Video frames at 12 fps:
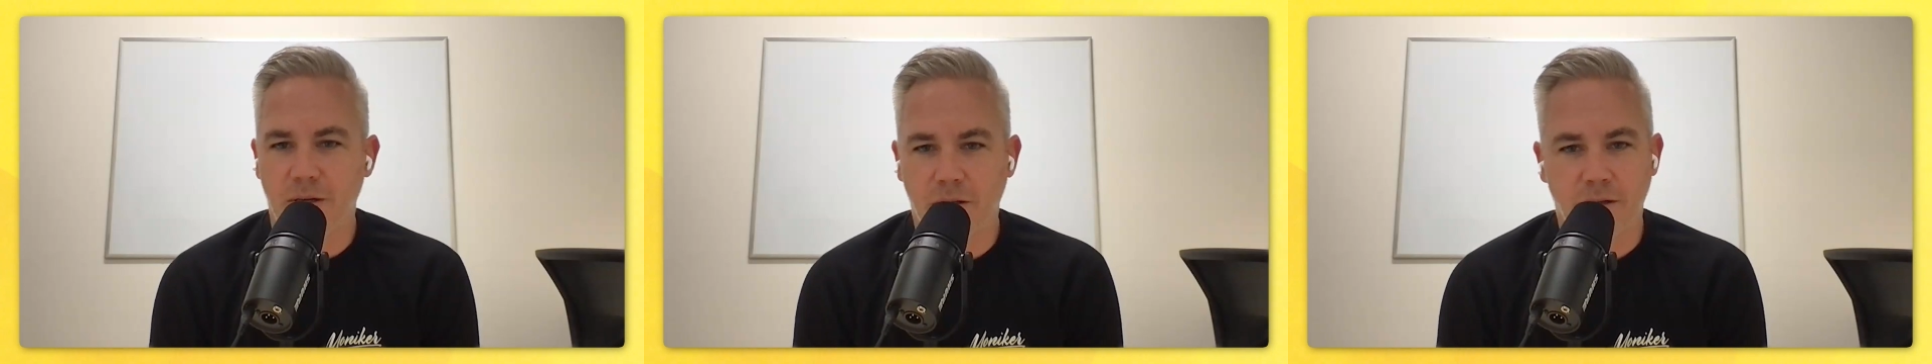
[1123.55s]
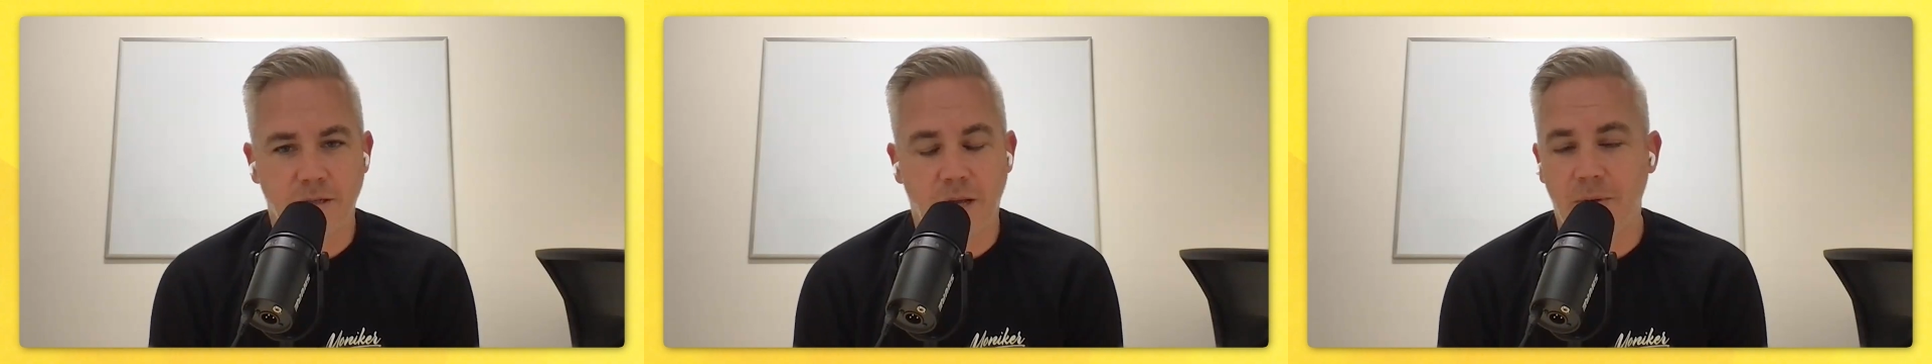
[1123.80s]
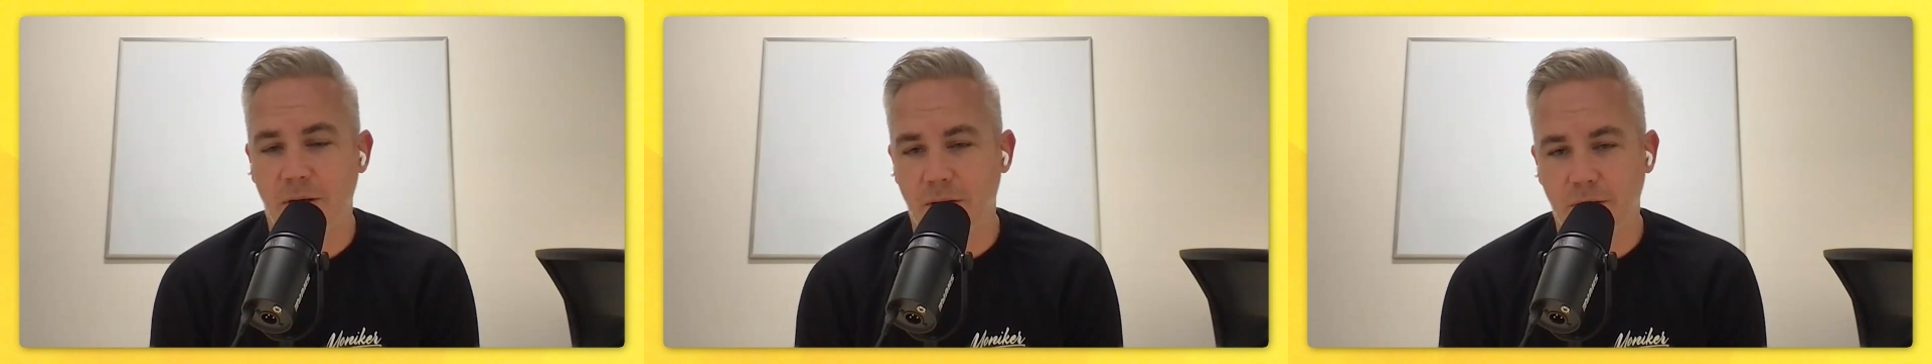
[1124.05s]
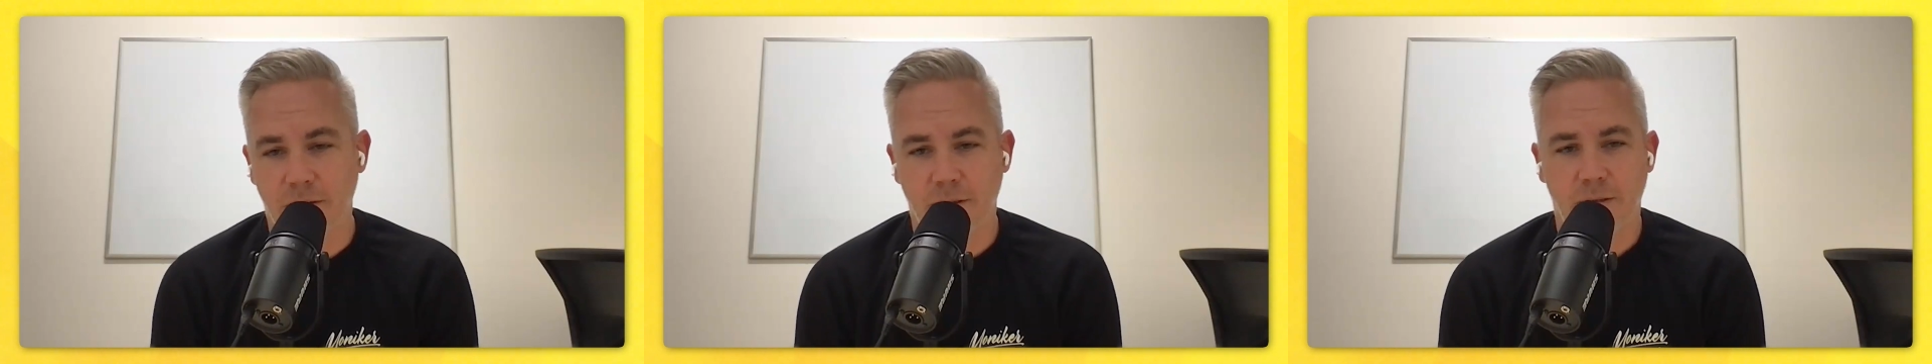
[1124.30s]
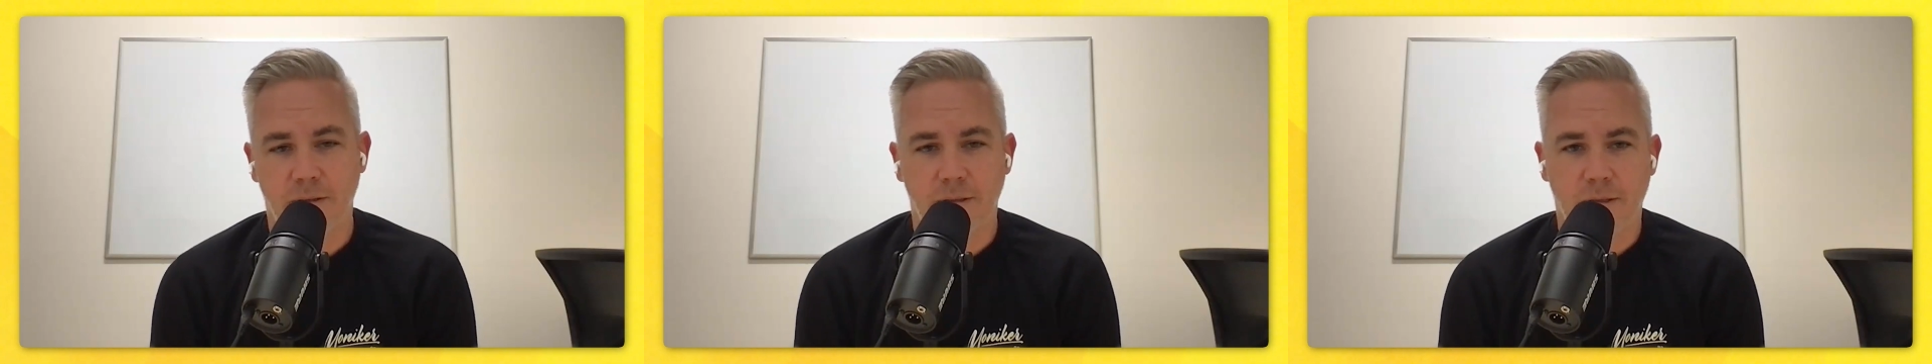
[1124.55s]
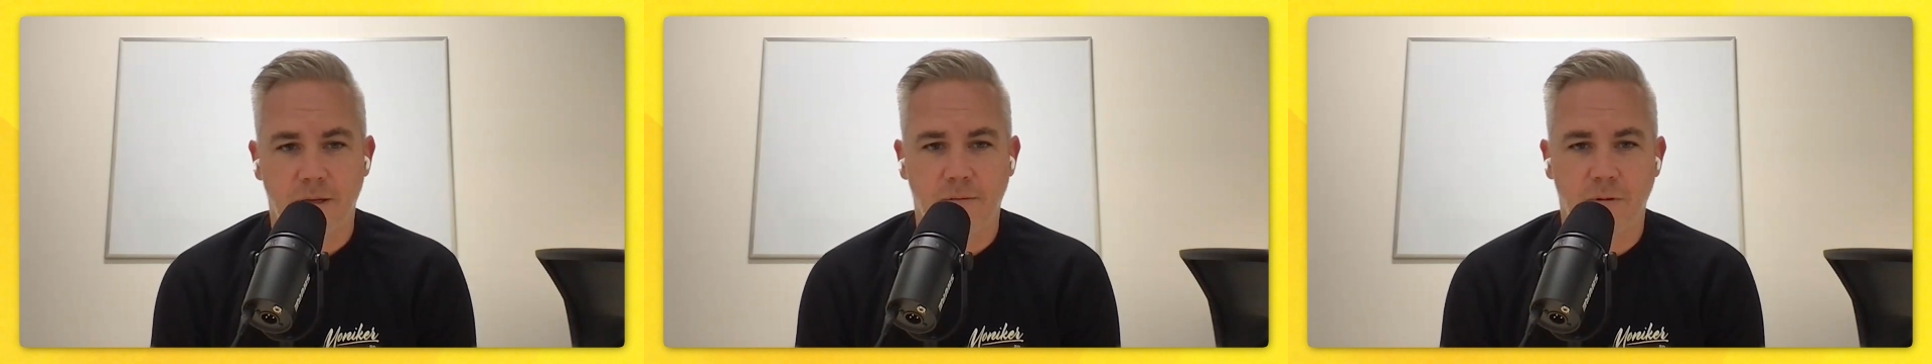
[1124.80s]
it a long time ago
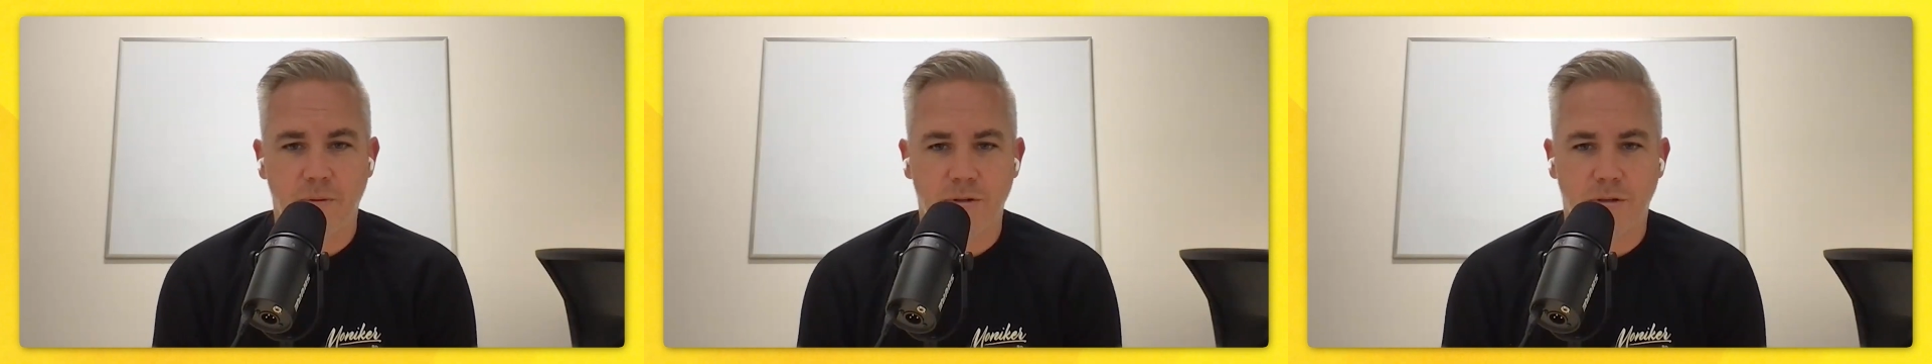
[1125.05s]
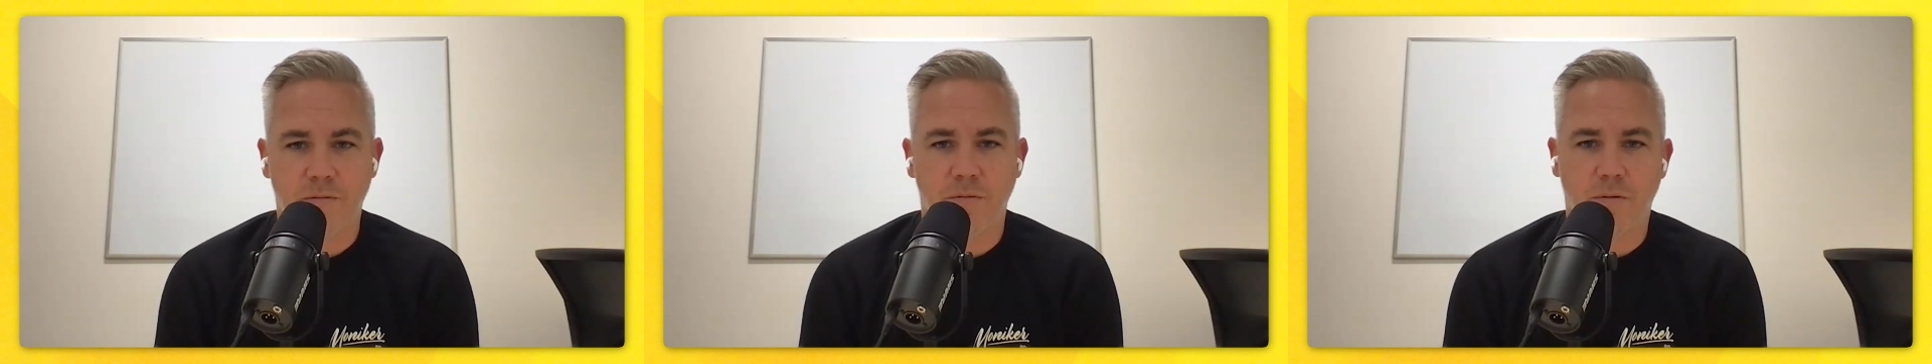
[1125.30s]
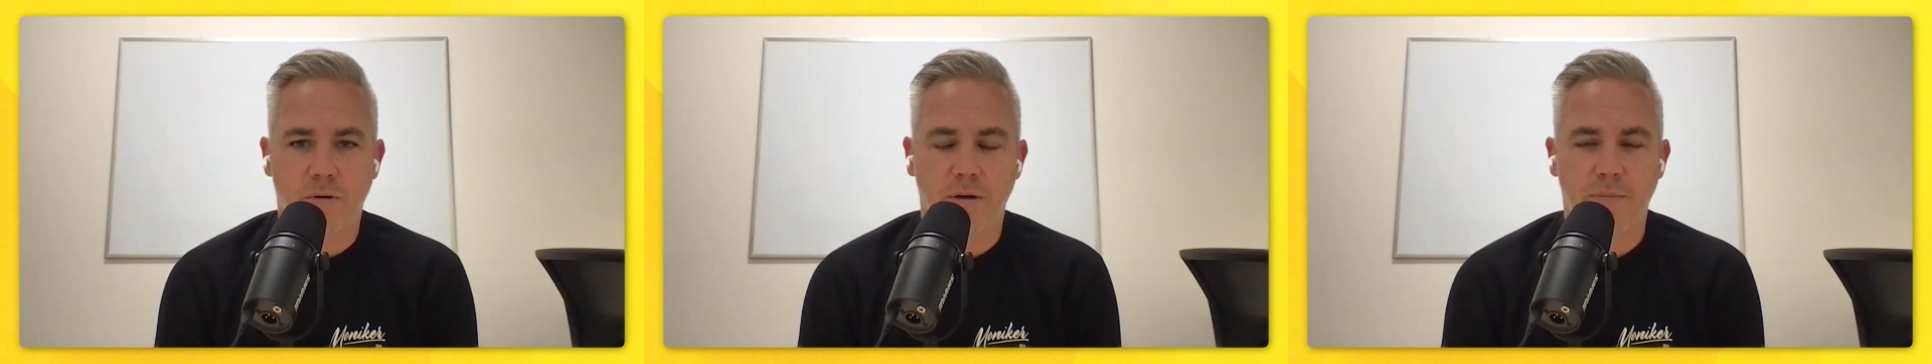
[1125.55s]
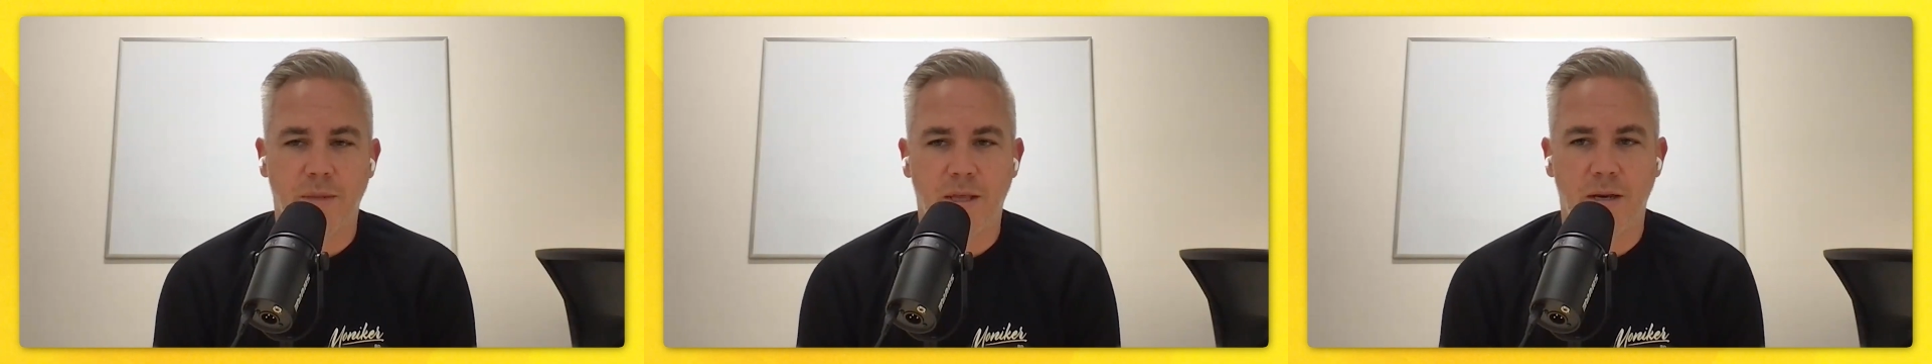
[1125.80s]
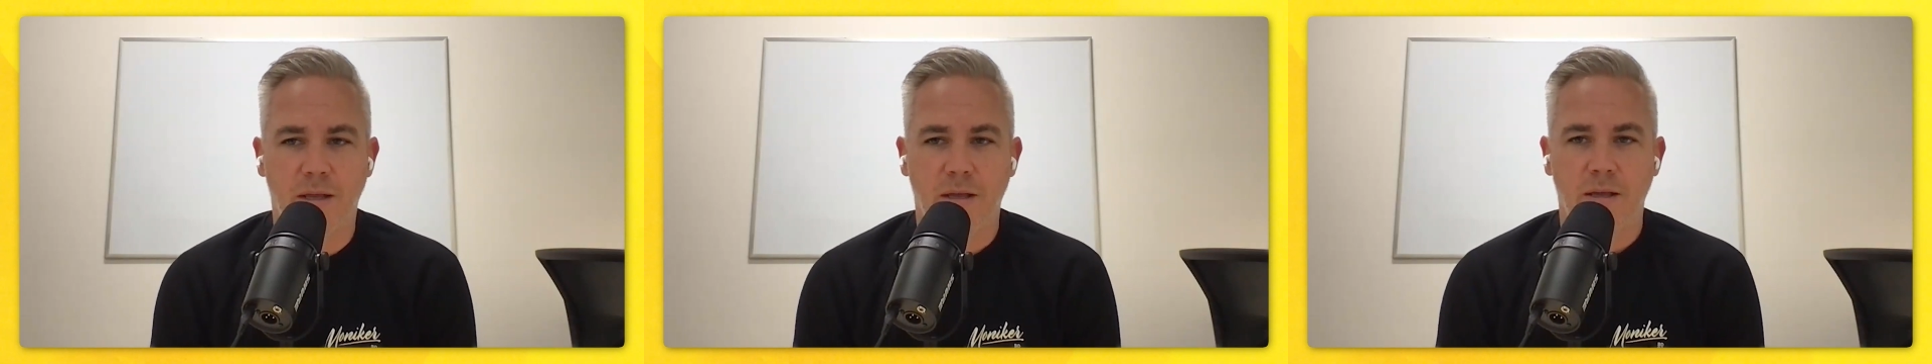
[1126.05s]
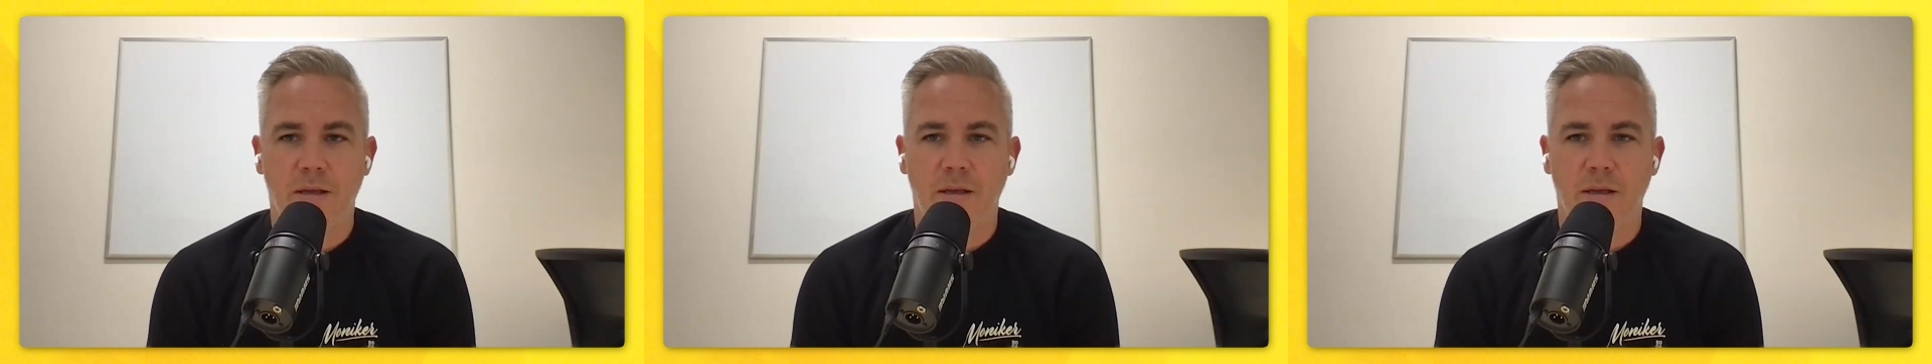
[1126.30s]
of what we stood for. And